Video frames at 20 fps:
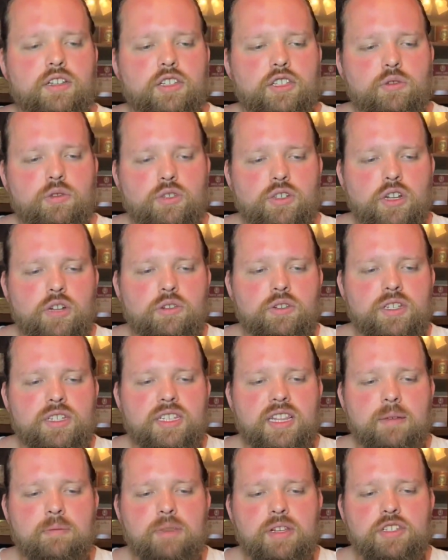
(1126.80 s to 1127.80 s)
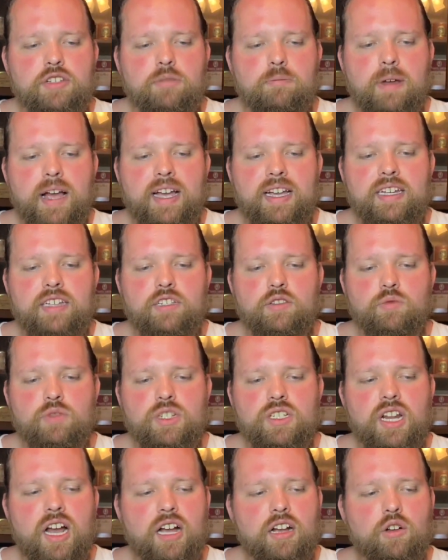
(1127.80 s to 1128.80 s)
You will notice that Mr. Baggins
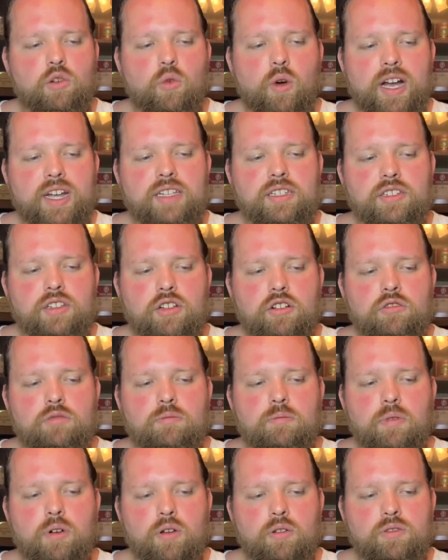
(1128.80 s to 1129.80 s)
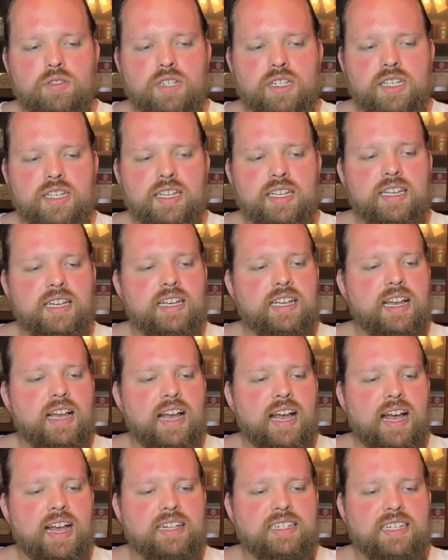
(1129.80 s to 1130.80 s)
was not quite so prosy
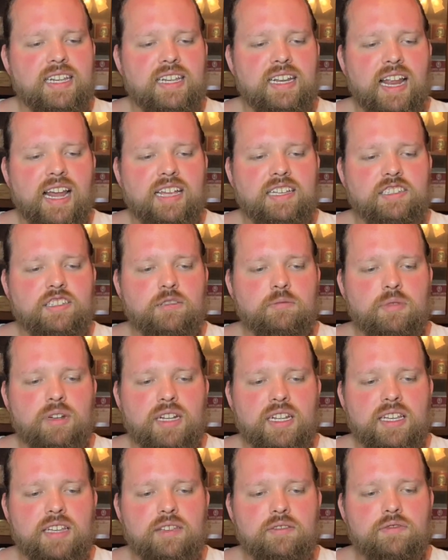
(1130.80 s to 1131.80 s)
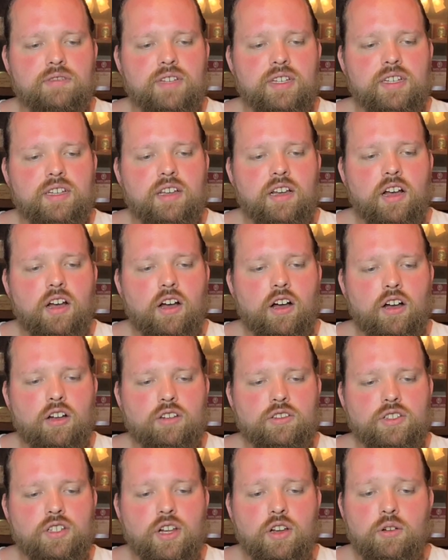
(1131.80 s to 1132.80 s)
as he liked to believe.
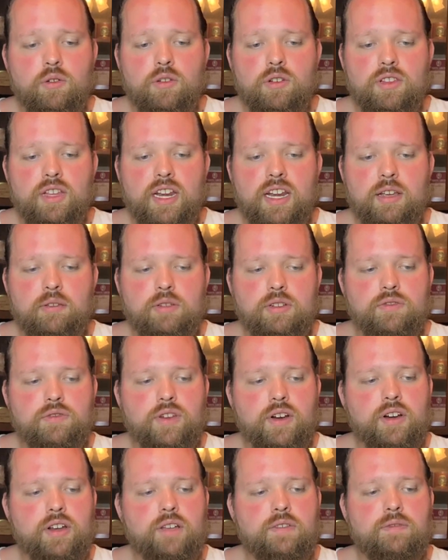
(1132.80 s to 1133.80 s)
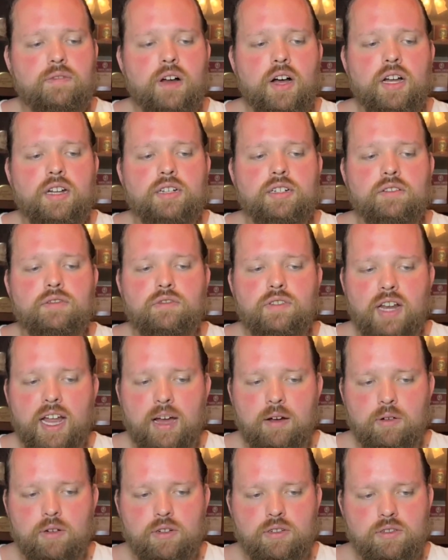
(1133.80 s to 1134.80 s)
Also, that he was very fond of
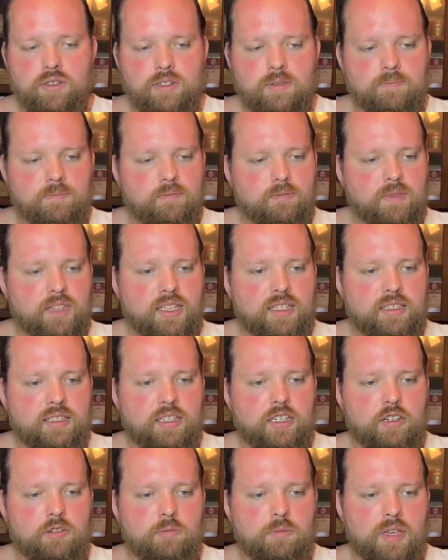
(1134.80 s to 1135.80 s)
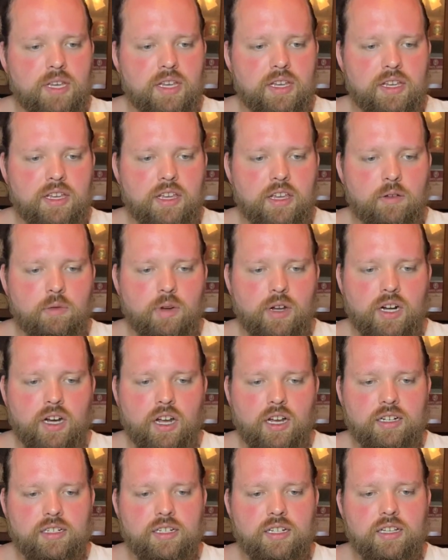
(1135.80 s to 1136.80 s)
flowers. Dear me, he went
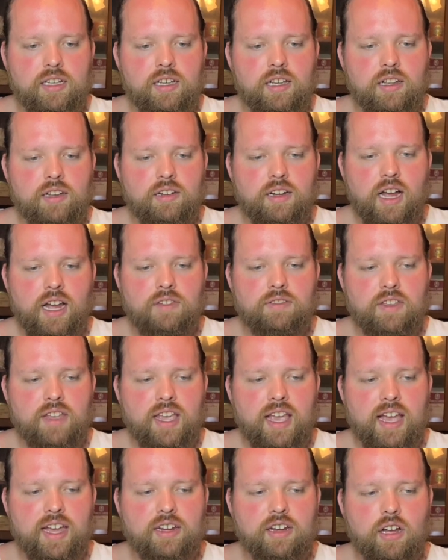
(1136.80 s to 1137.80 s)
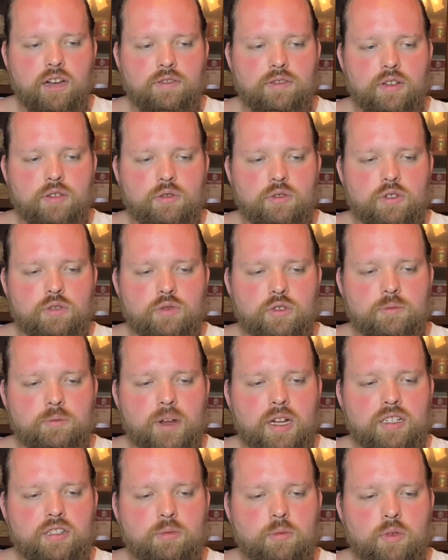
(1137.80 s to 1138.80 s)
on, not the Gandalf who was
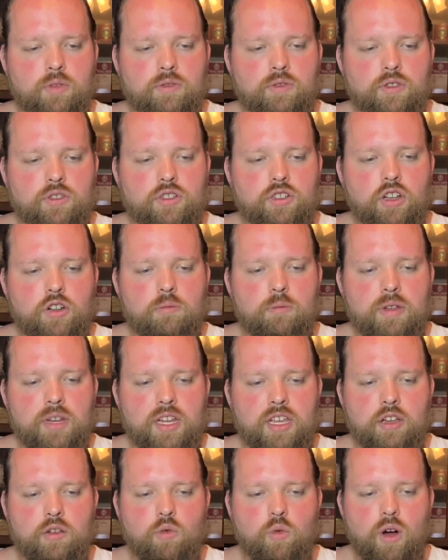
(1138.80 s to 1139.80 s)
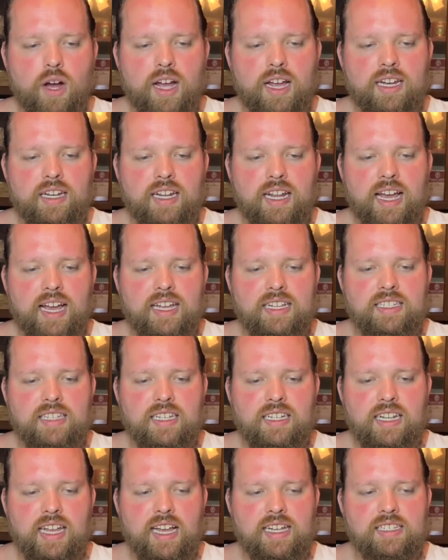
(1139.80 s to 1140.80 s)
responsible for so many quiet lads
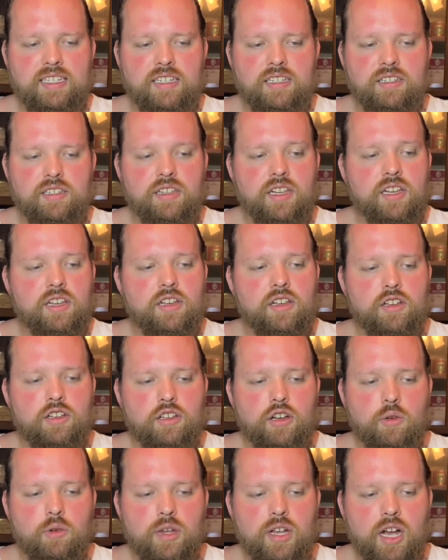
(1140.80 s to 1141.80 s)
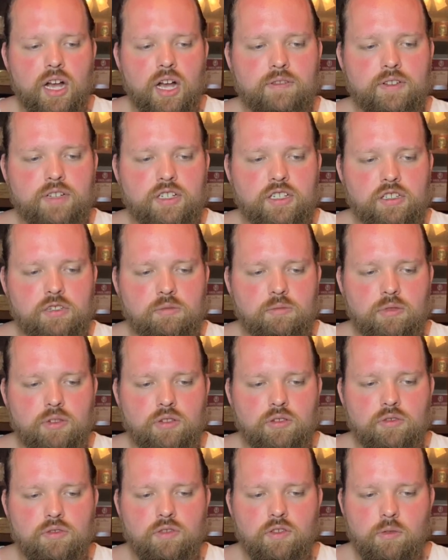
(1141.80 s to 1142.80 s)
and lasses going into the
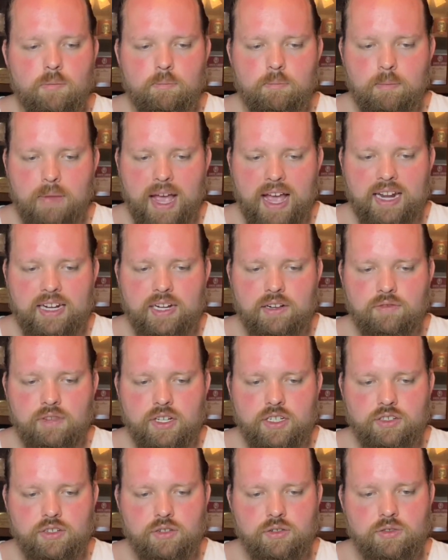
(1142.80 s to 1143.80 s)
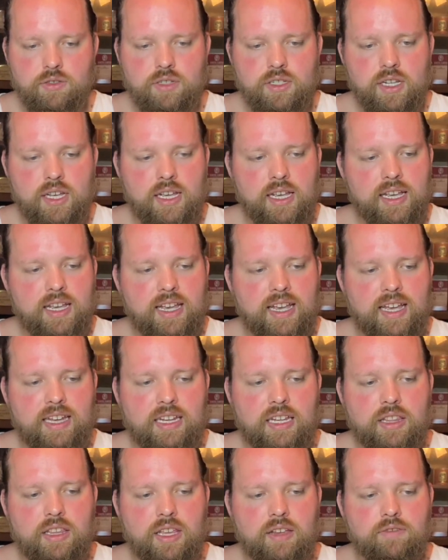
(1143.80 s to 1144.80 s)
blue for mad adventures,
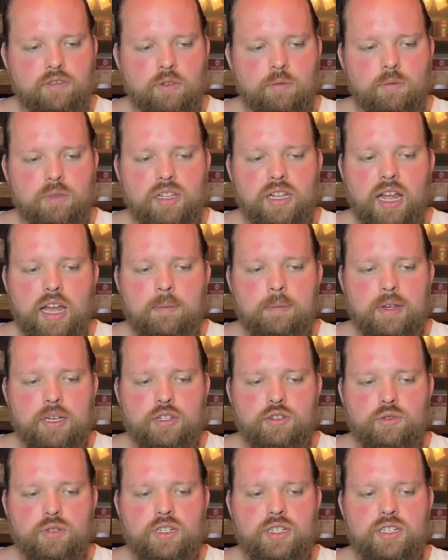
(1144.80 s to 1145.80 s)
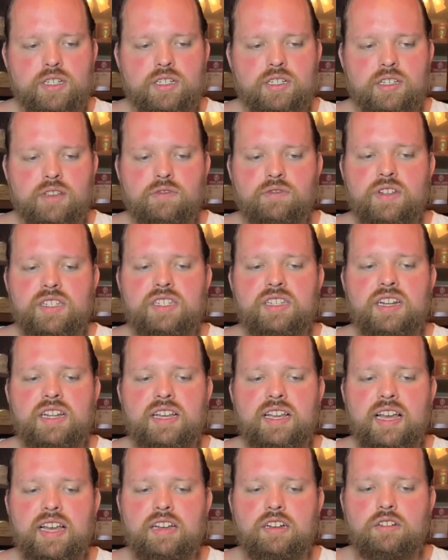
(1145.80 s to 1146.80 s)
anything from climbing trees to
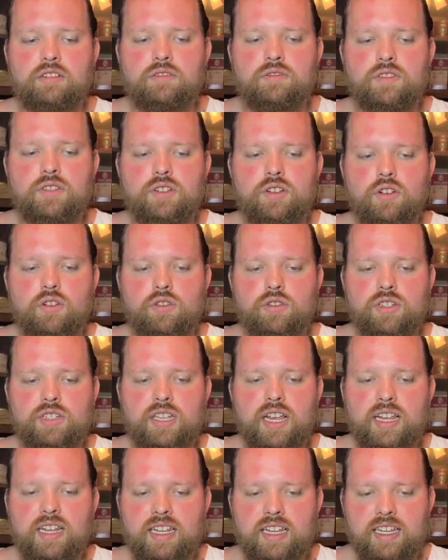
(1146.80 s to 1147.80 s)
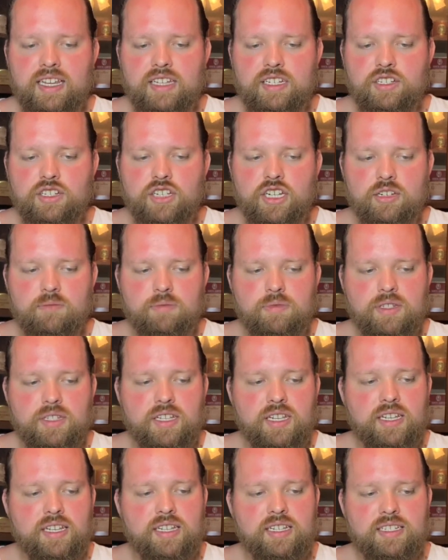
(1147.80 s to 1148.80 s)
visiting elves, or sailing in ships,
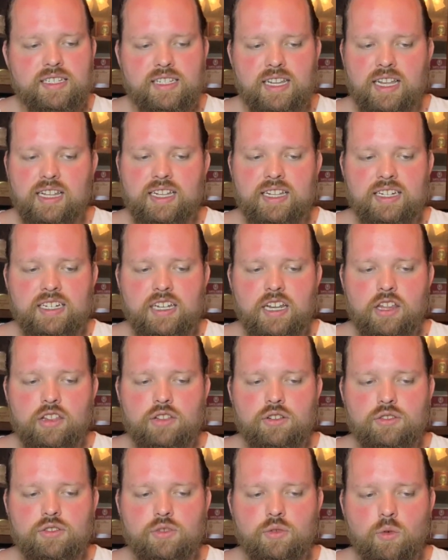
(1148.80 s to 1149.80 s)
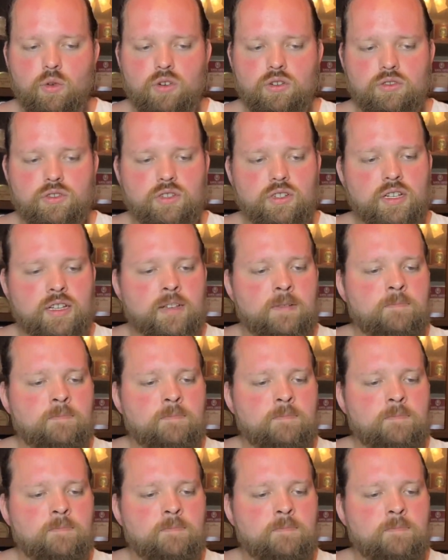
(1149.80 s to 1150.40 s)
sailing to other shores.